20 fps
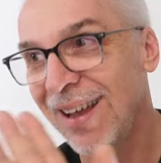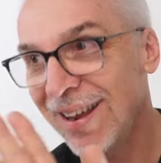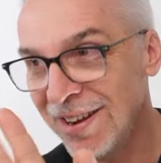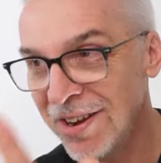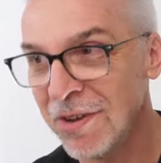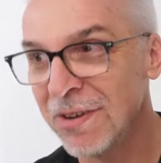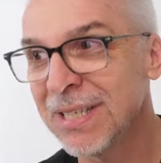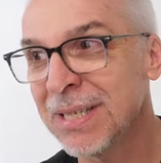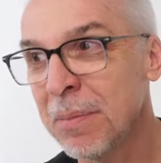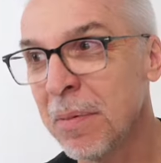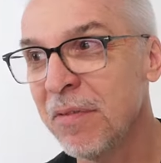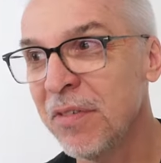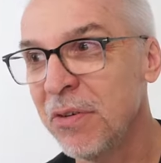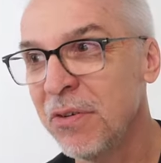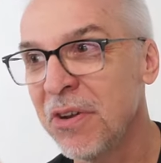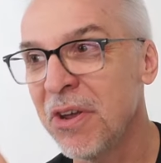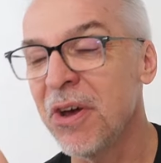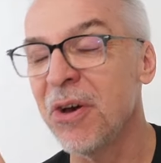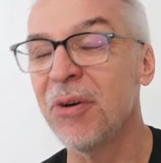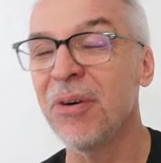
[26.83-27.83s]
I know some of you
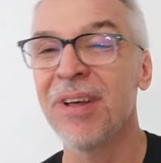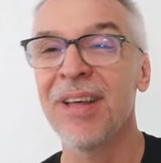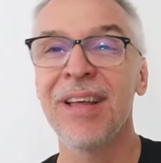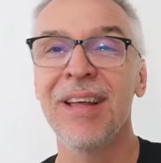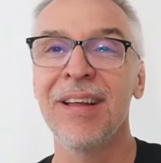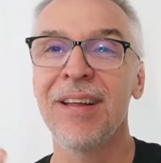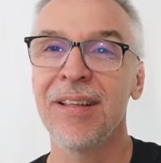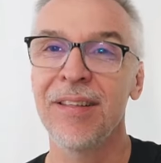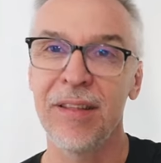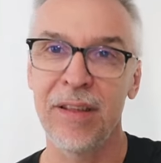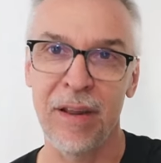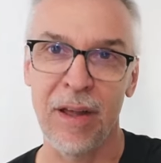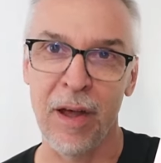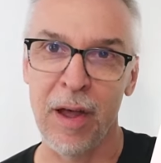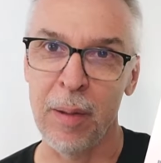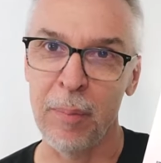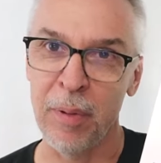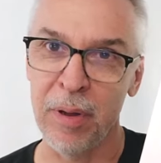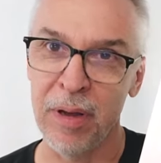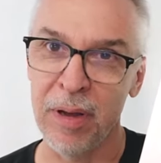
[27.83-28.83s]
know that
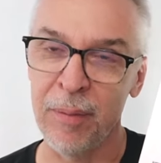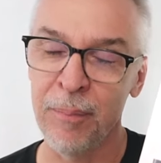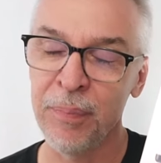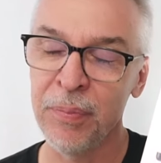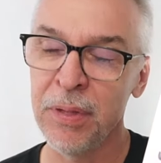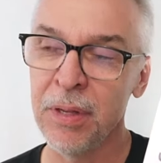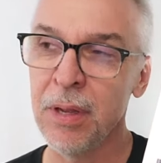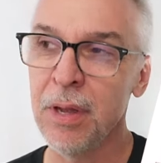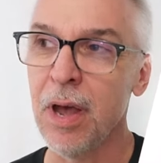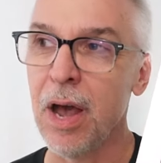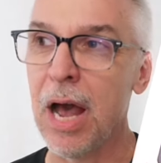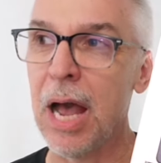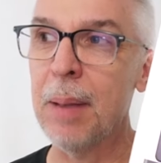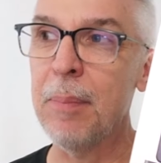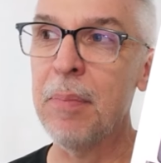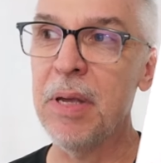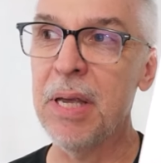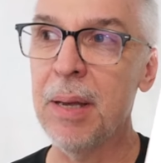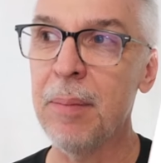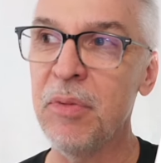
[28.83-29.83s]
I'm a
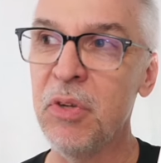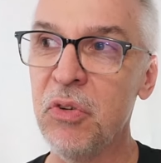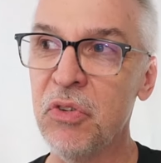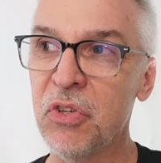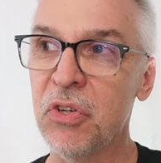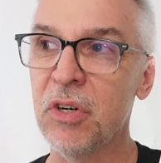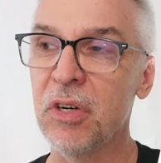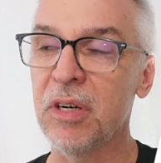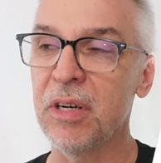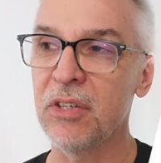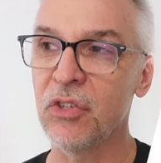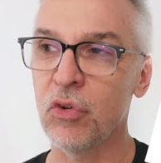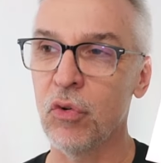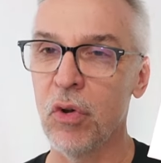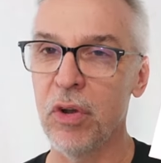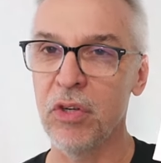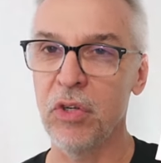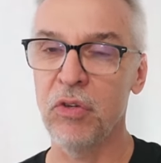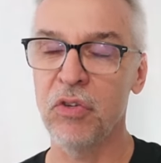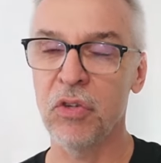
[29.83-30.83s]
IBM user, a
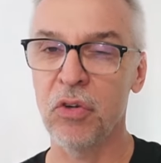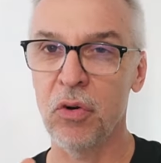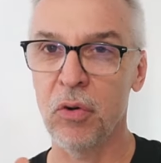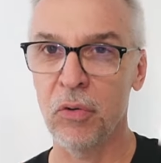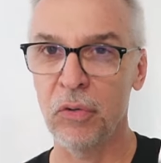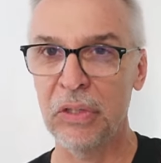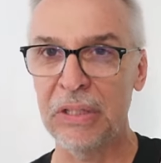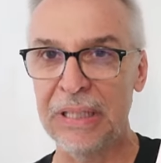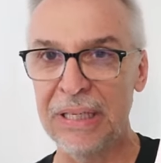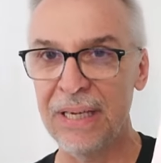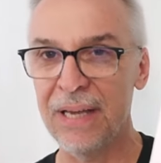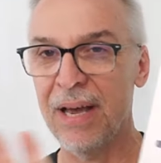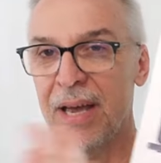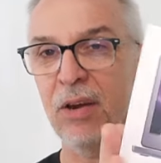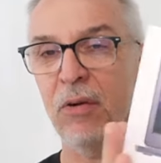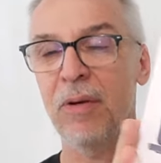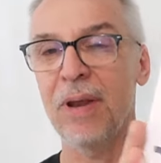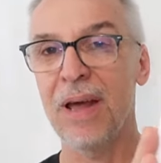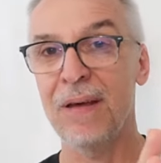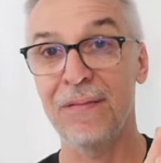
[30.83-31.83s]
Droid user only. I
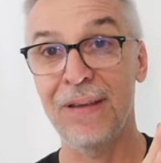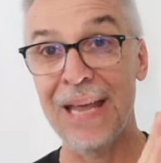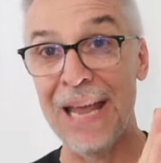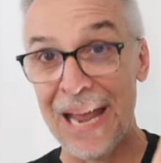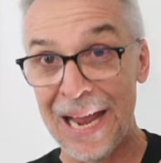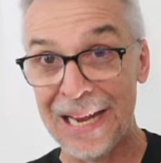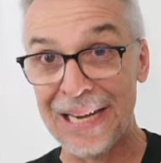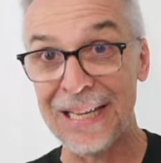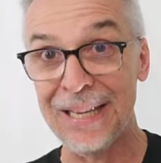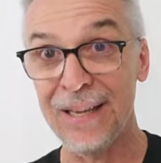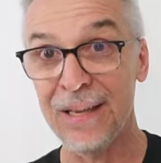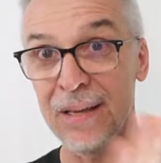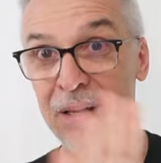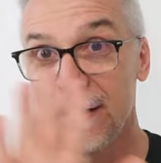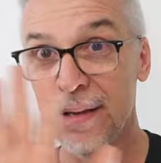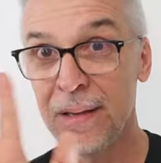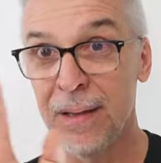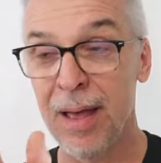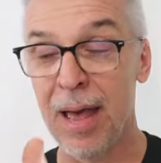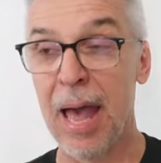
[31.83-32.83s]
don't have any
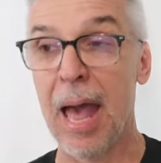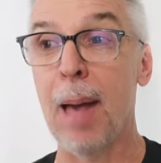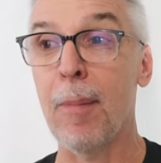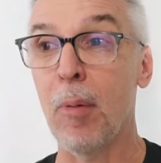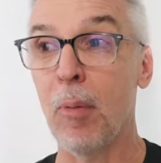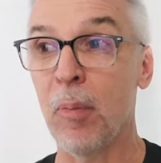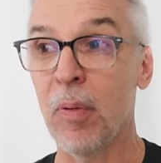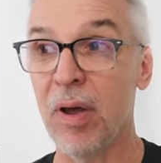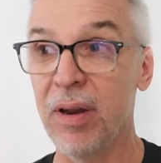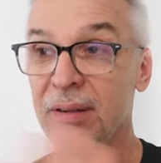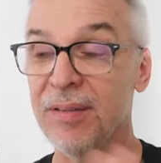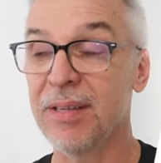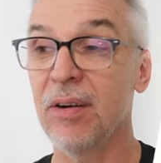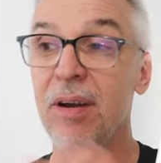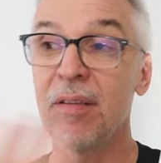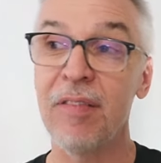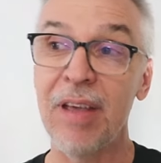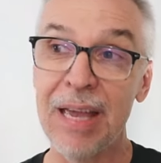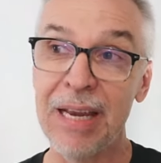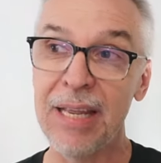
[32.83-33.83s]
Apple products. I don't
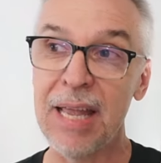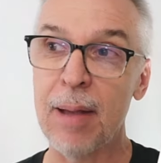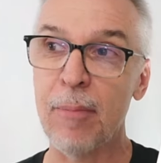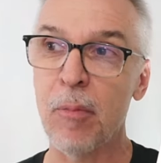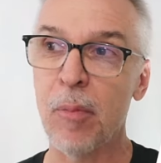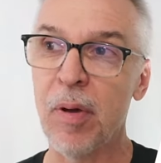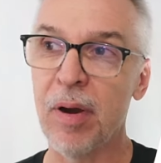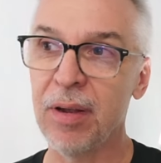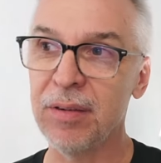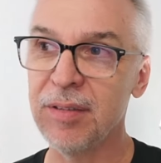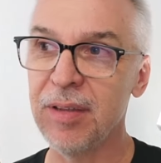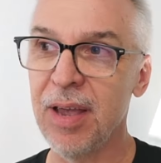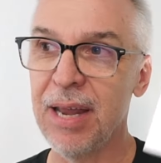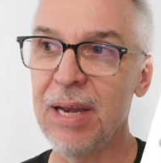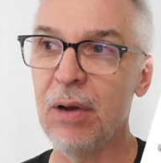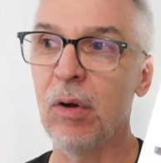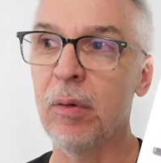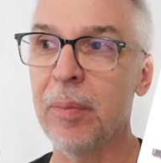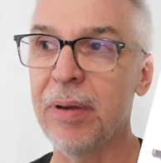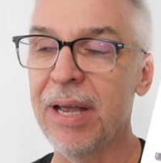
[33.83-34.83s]
have any Apple products
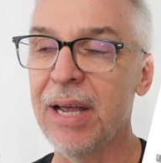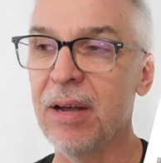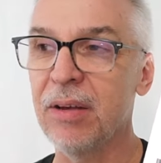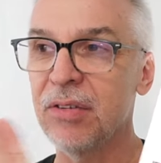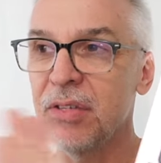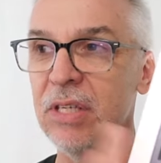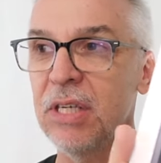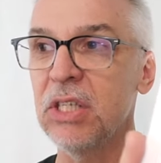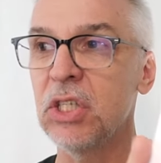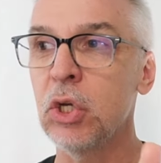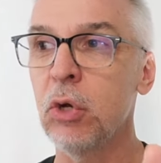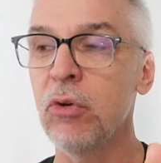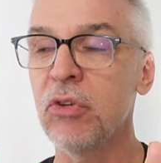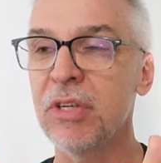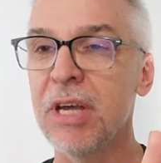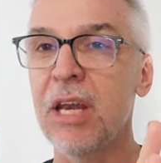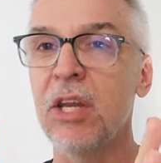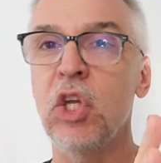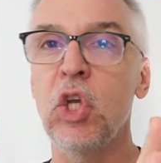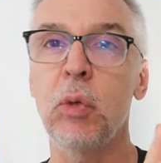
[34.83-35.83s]
anywhere in my house. So it's
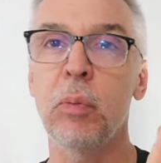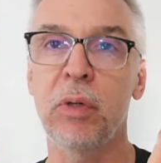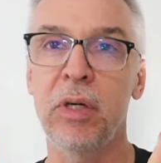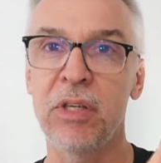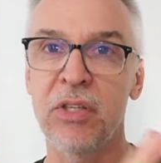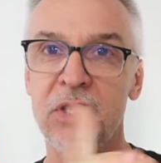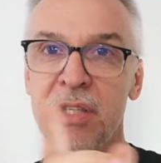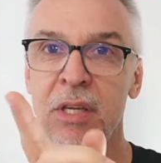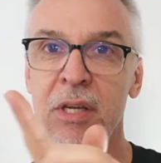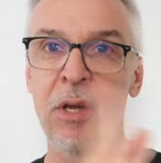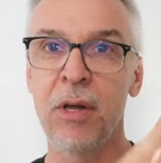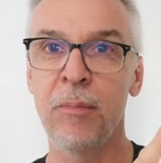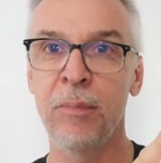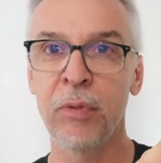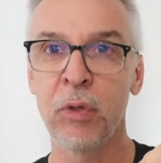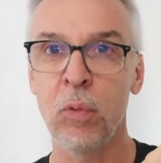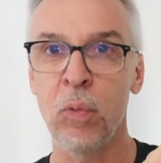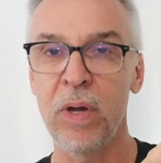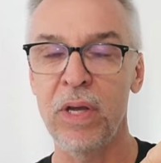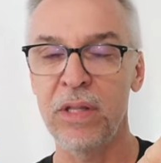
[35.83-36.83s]
kind of humorous
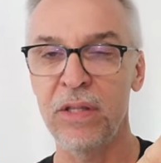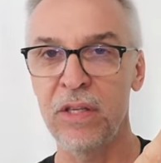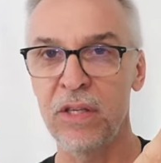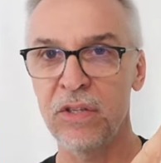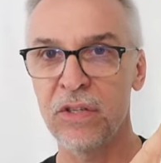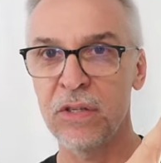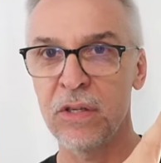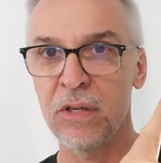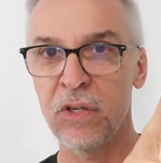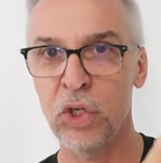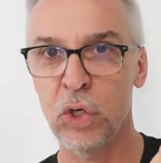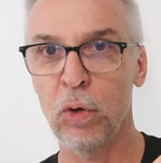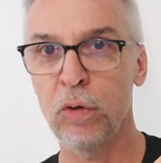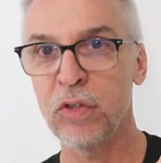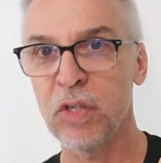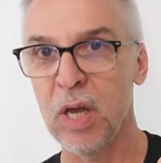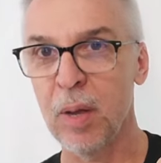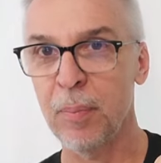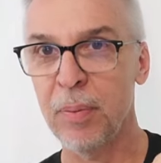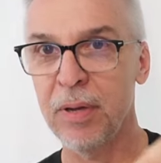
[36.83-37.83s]
when this
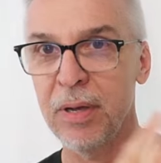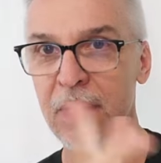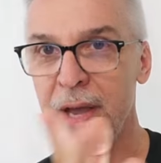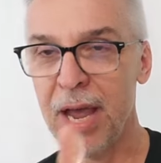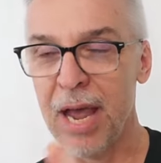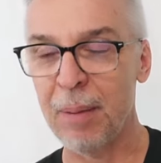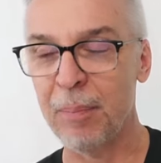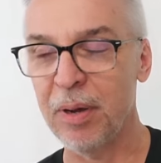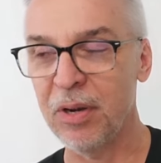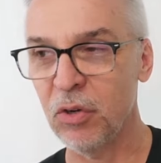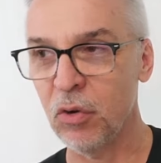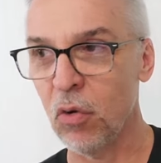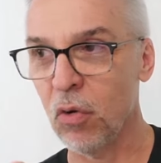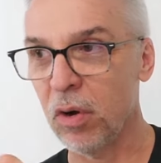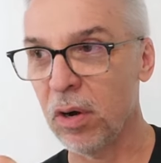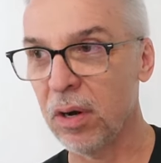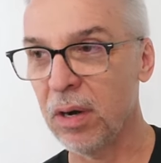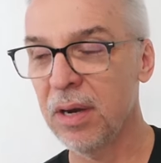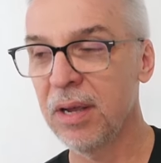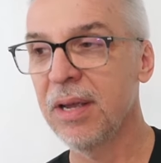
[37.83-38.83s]
shows up at my
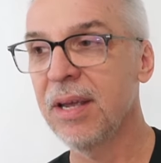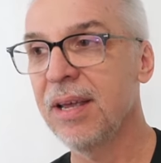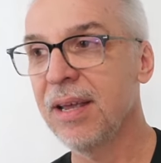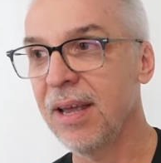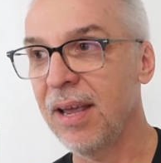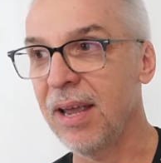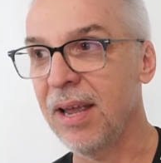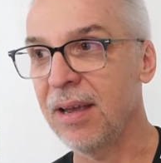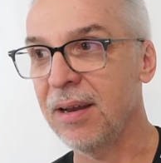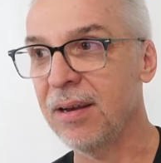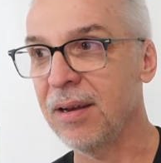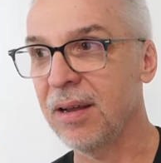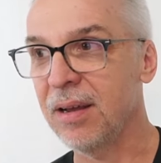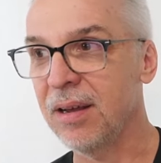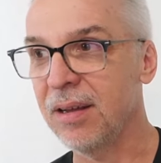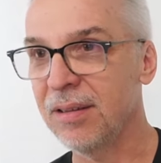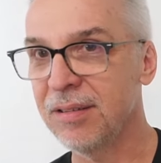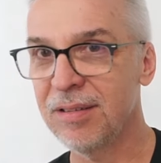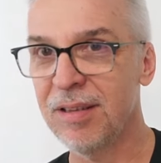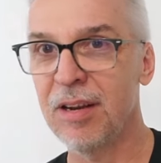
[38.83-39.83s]
door and
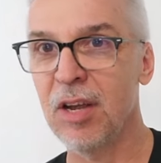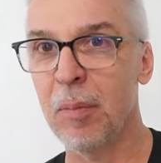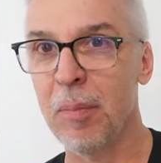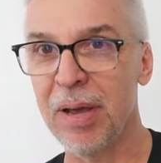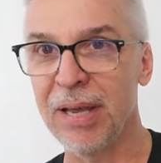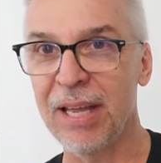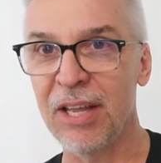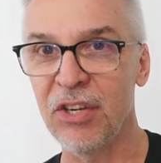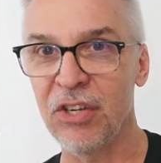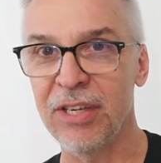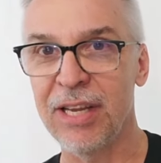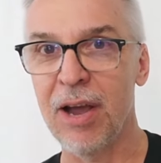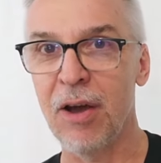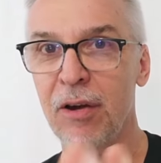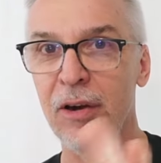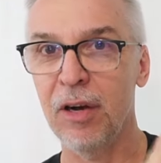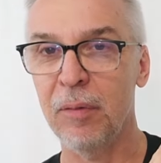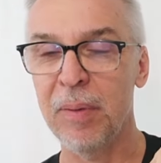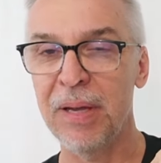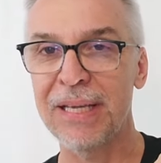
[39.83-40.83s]
uh, sitting on my kitchen
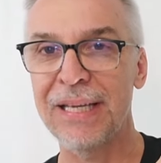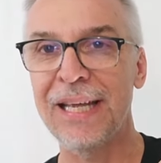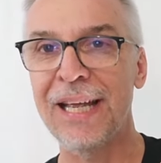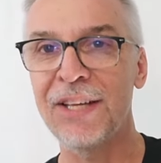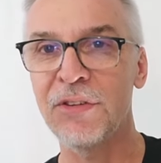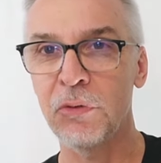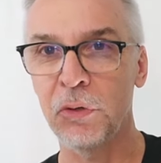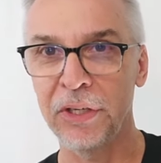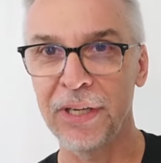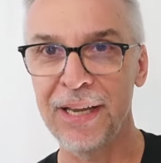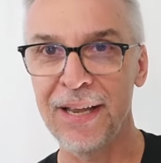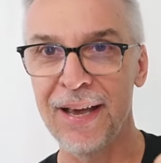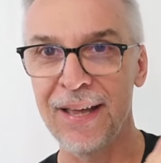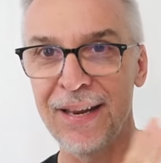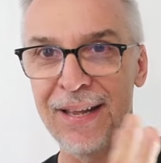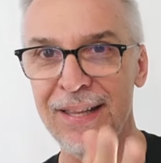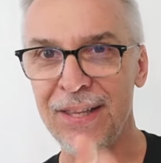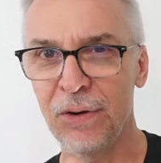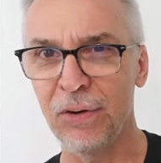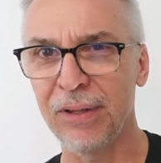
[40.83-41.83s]
counter and my kids were looking at
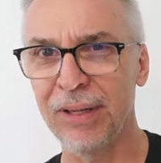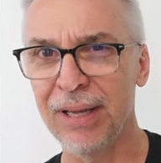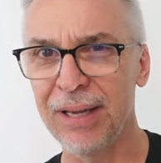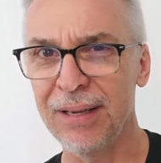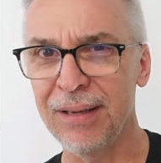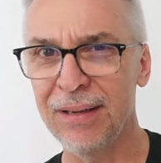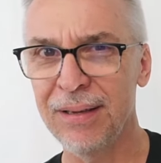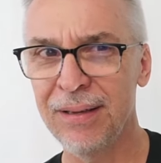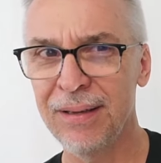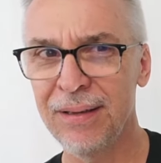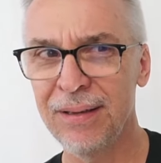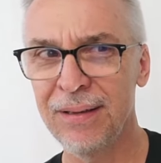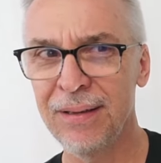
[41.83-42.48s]
it and they were like,